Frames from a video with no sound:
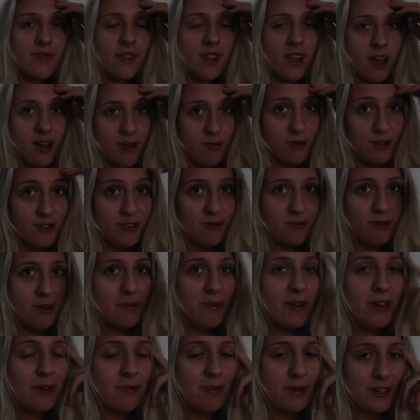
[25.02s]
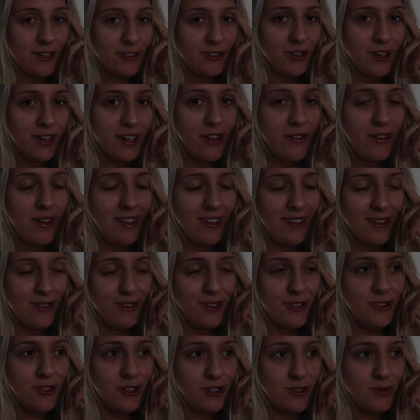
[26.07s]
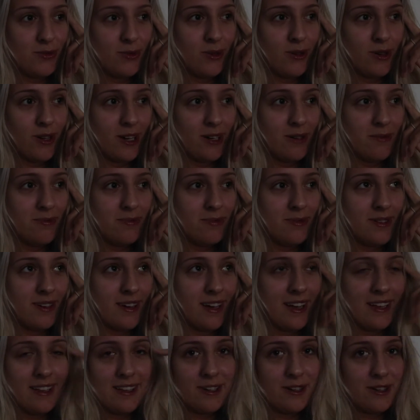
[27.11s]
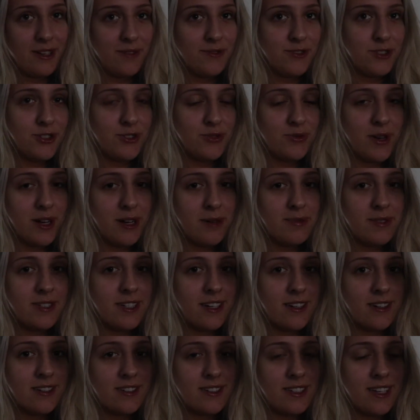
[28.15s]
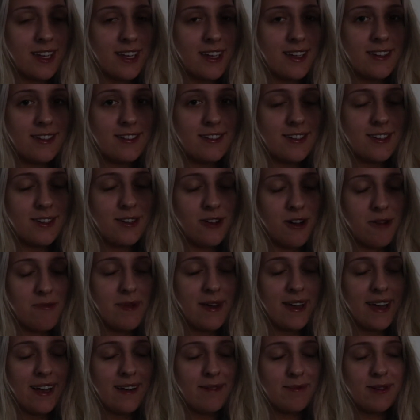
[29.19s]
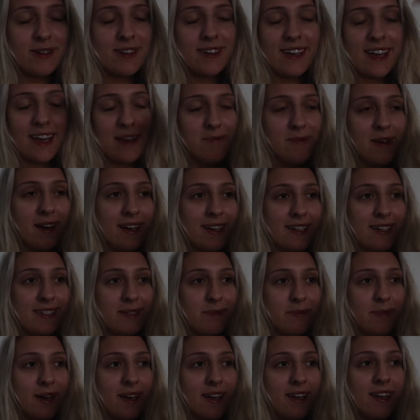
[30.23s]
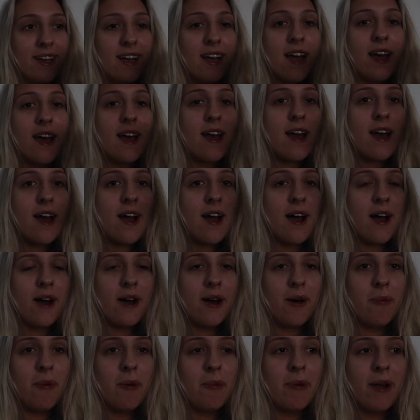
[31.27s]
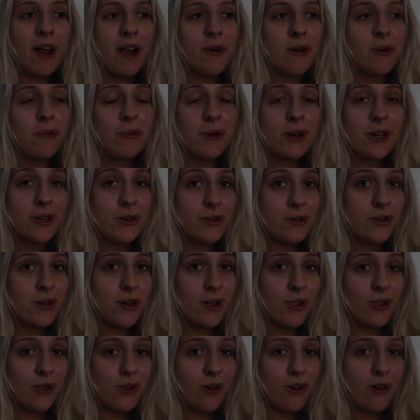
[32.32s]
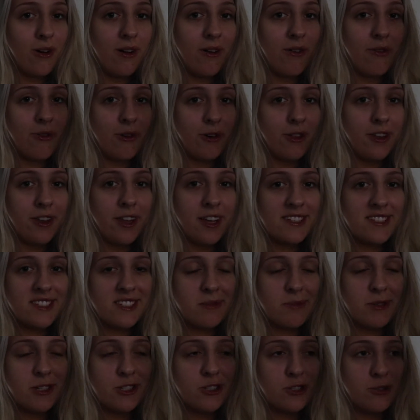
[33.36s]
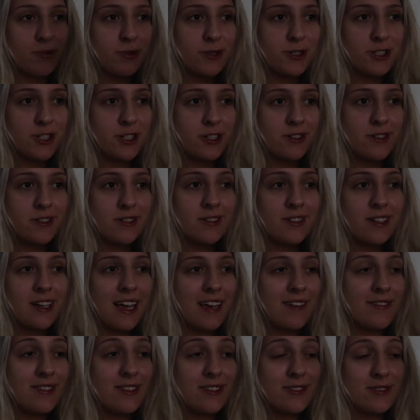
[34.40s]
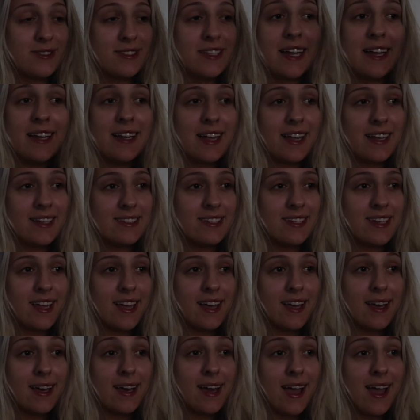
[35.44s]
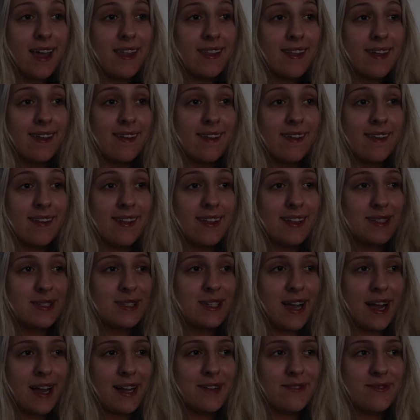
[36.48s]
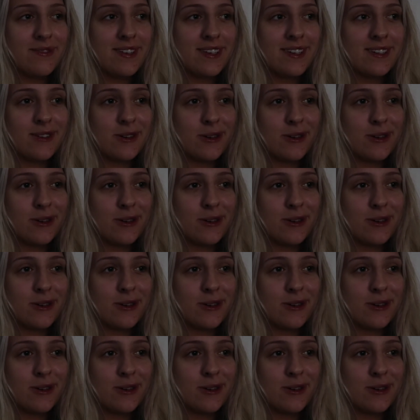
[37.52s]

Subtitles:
Don't mind my appearance right now, I literally just woke up. I literally have just ran upstairs and got my camera, came back into bed. But I will bring you along for the day. It's gonna be super chill. I have a little date night tonight and then that's kind of it.